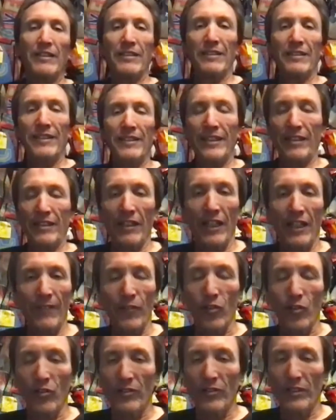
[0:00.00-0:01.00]
elite
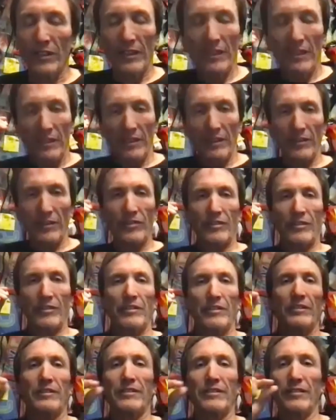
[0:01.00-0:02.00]
level there's
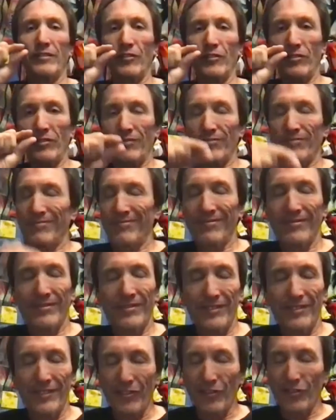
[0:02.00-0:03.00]

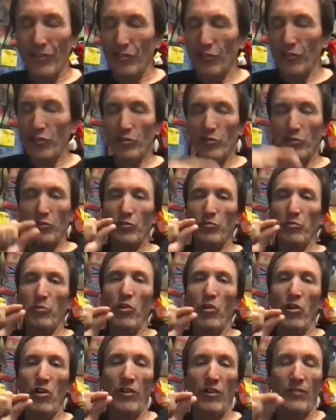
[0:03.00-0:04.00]
just a
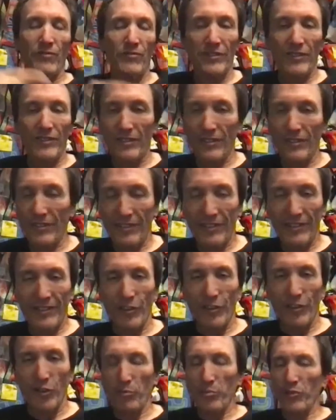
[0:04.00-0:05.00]
small, you
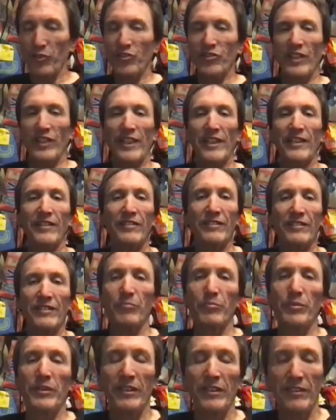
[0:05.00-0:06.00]
know, percentage can
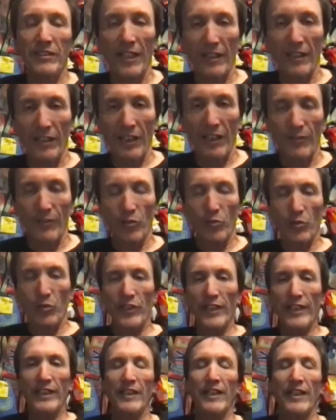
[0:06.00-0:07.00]
be at that level where
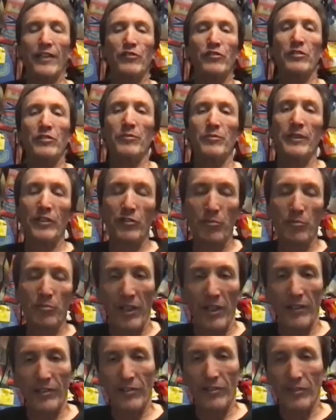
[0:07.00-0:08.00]
they can actually be
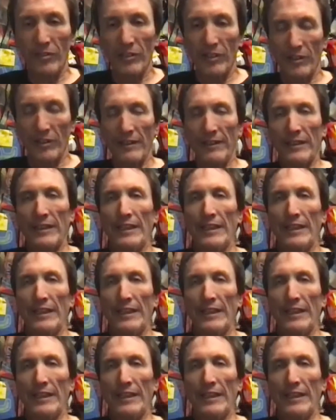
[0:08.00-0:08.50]
sponsored and,